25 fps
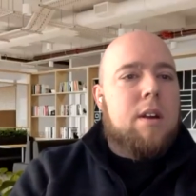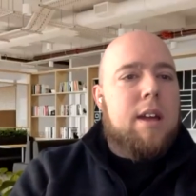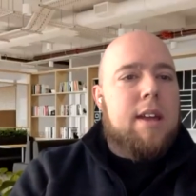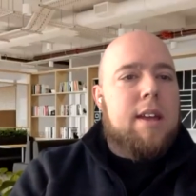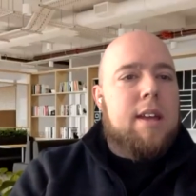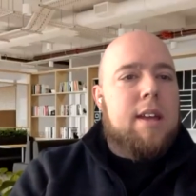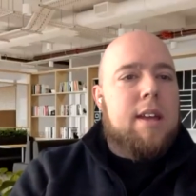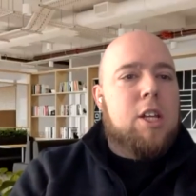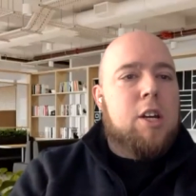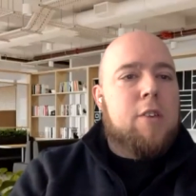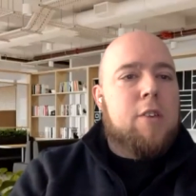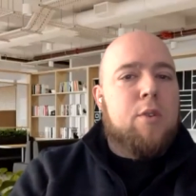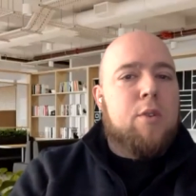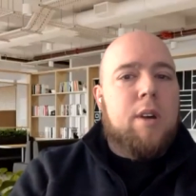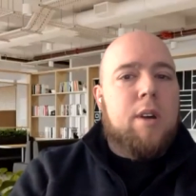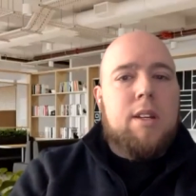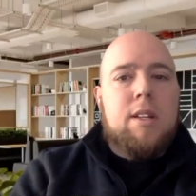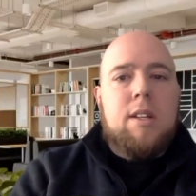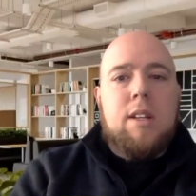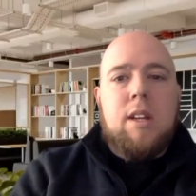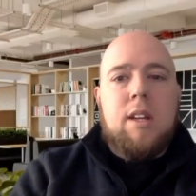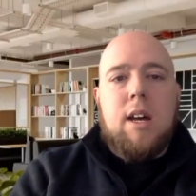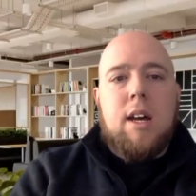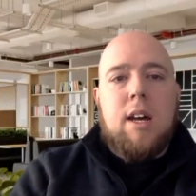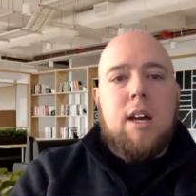All right. Hello,
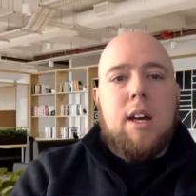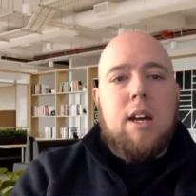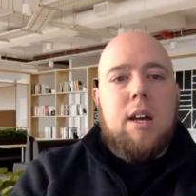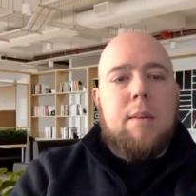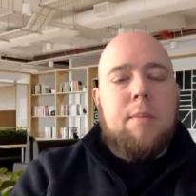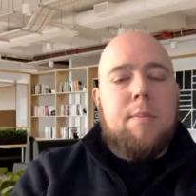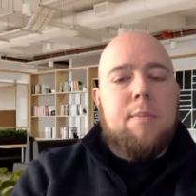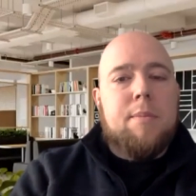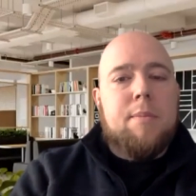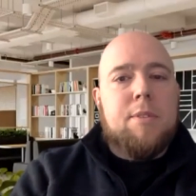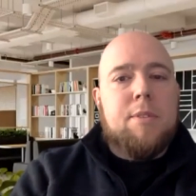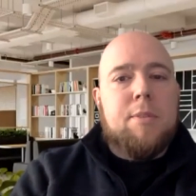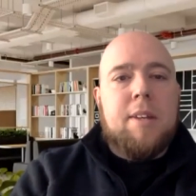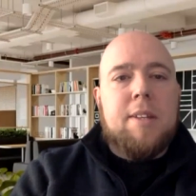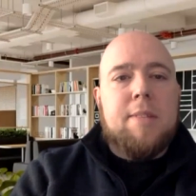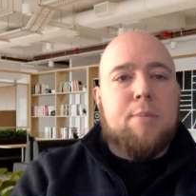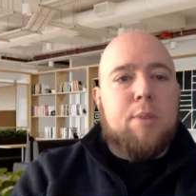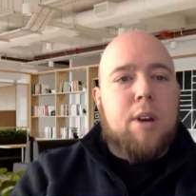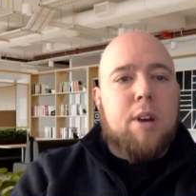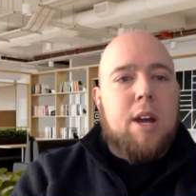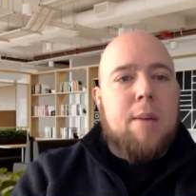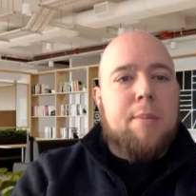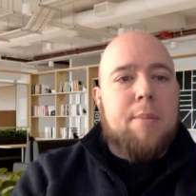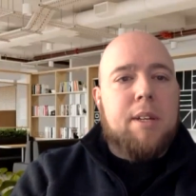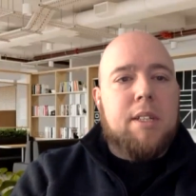everyone. So my
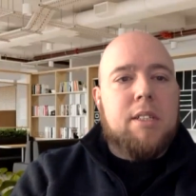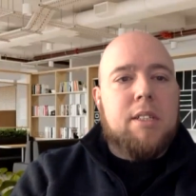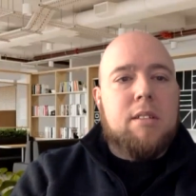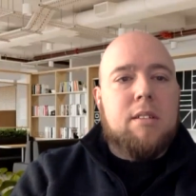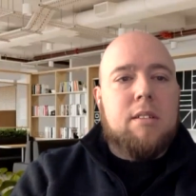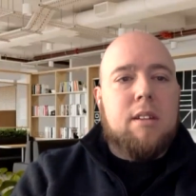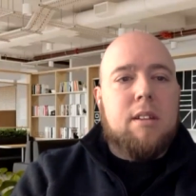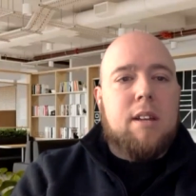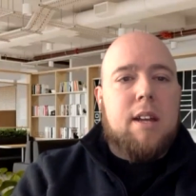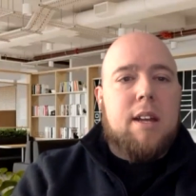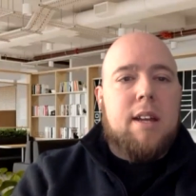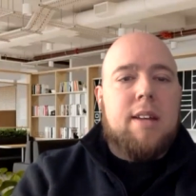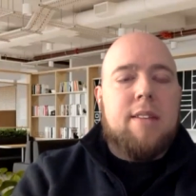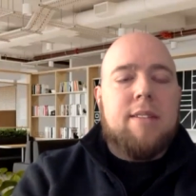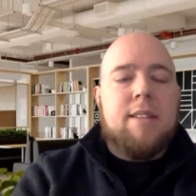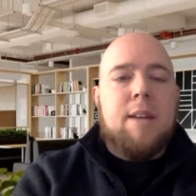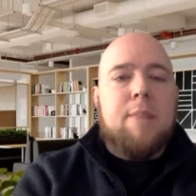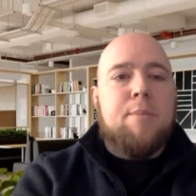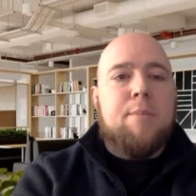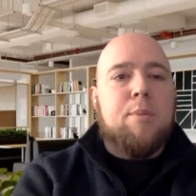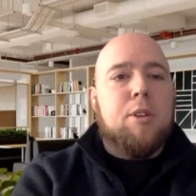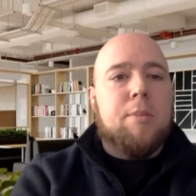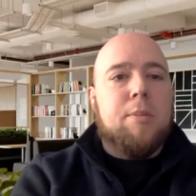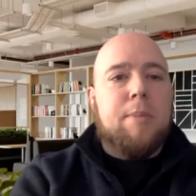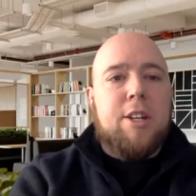name is Brian Butler,
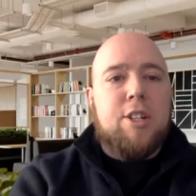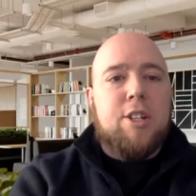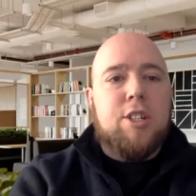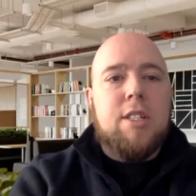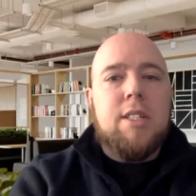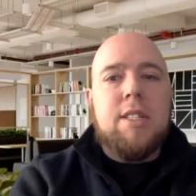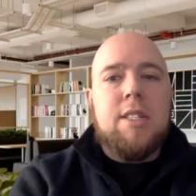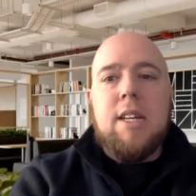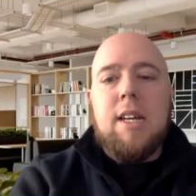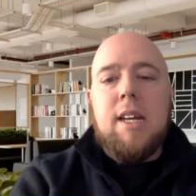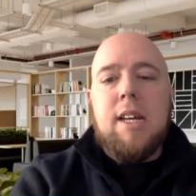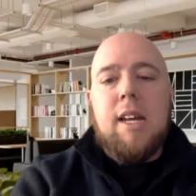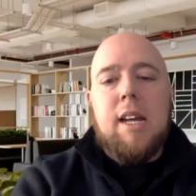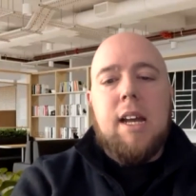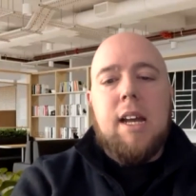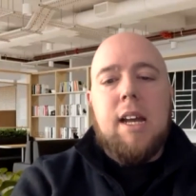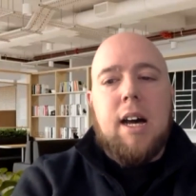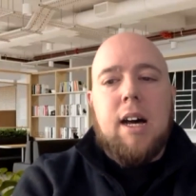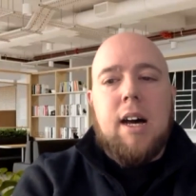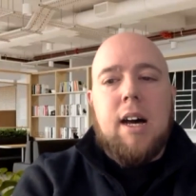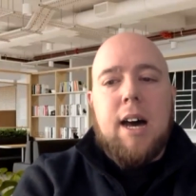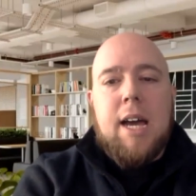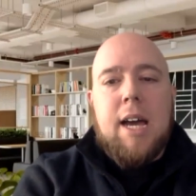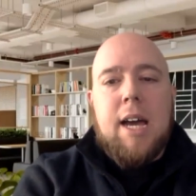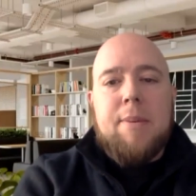as April had mentioned.
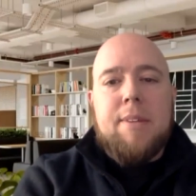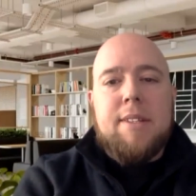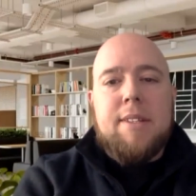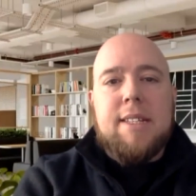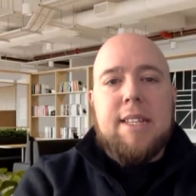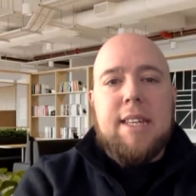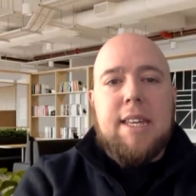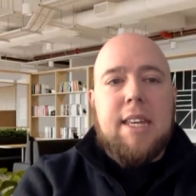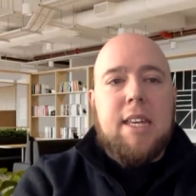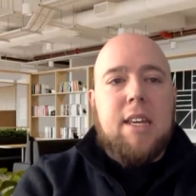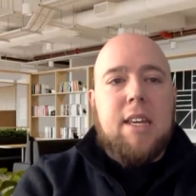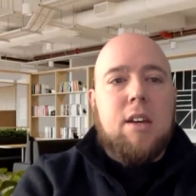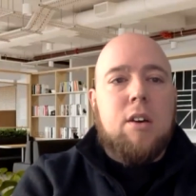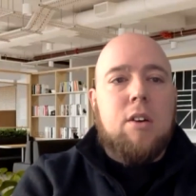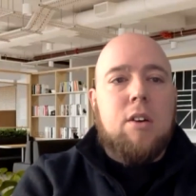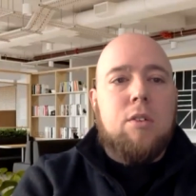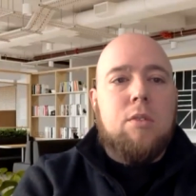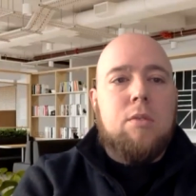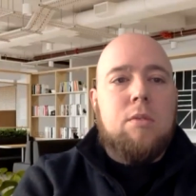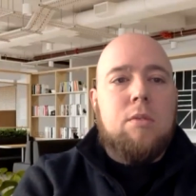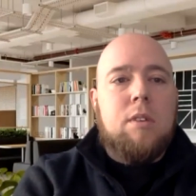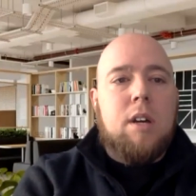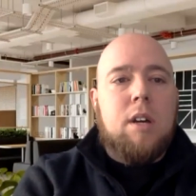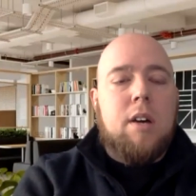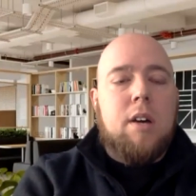I am the
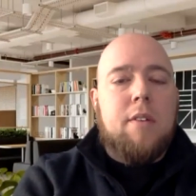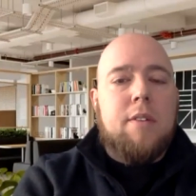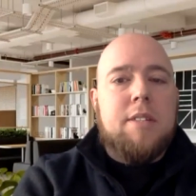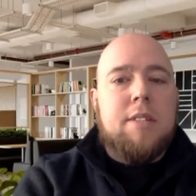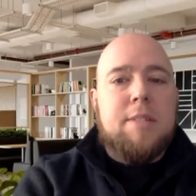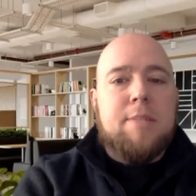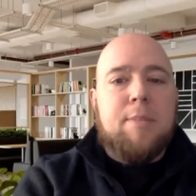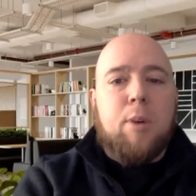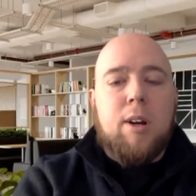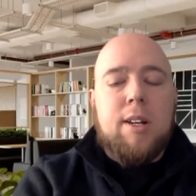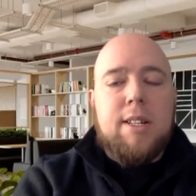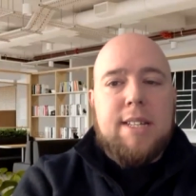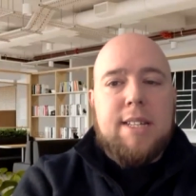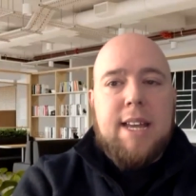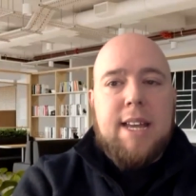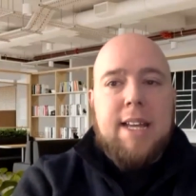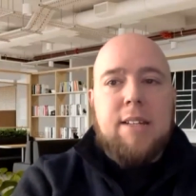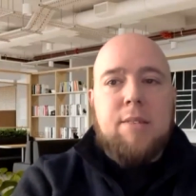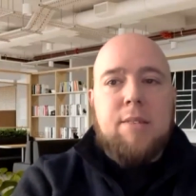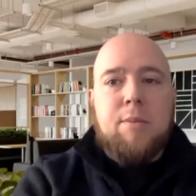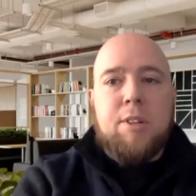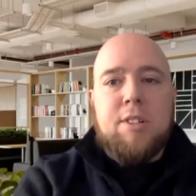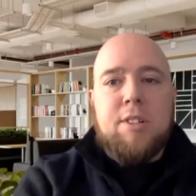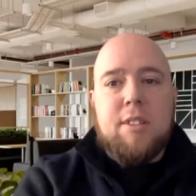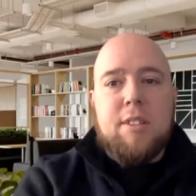CEO of Smart
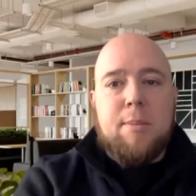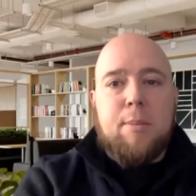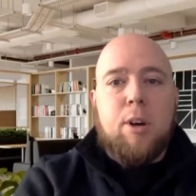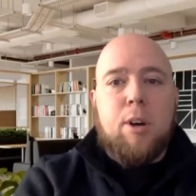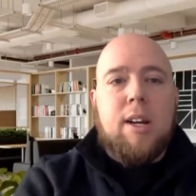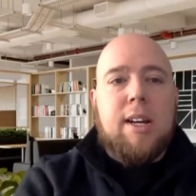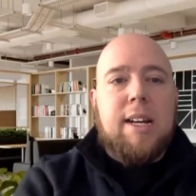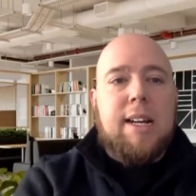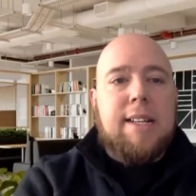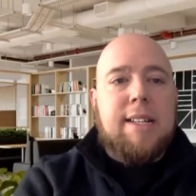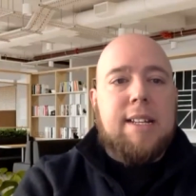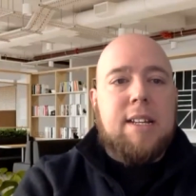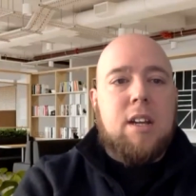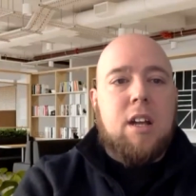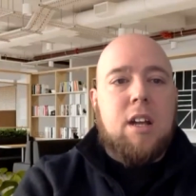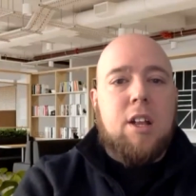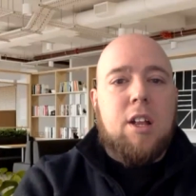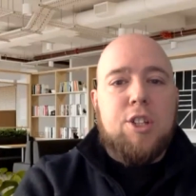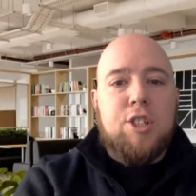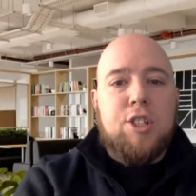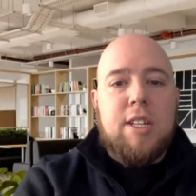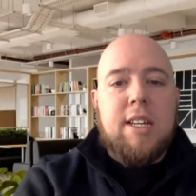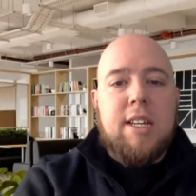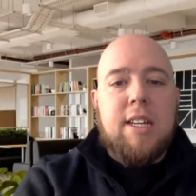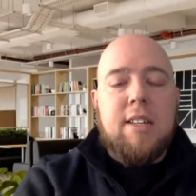Tech, which is a marketing
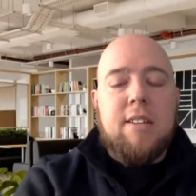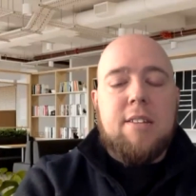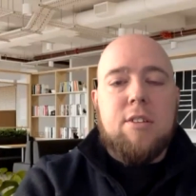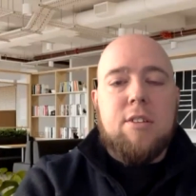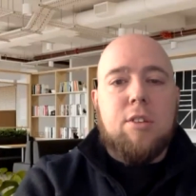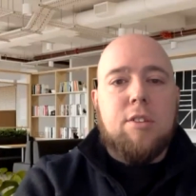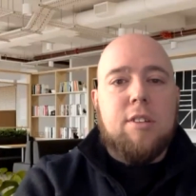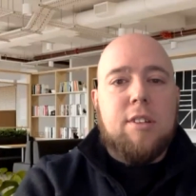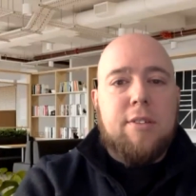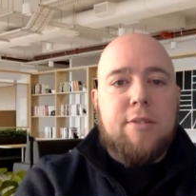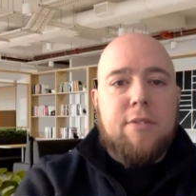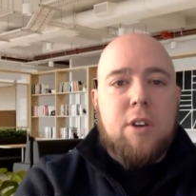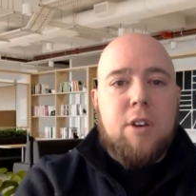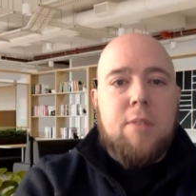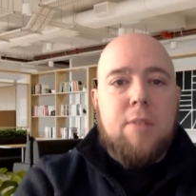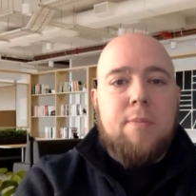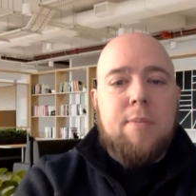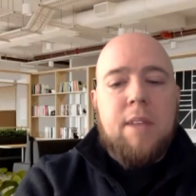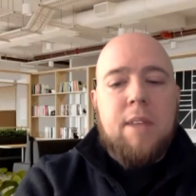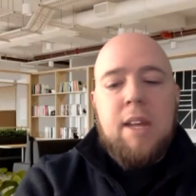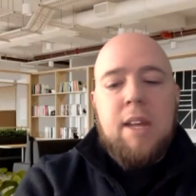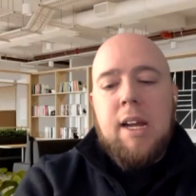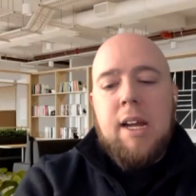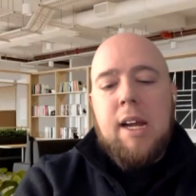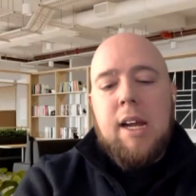technology consulting
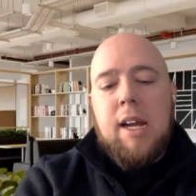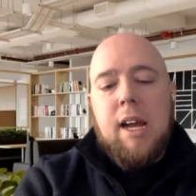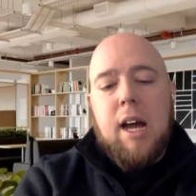firm.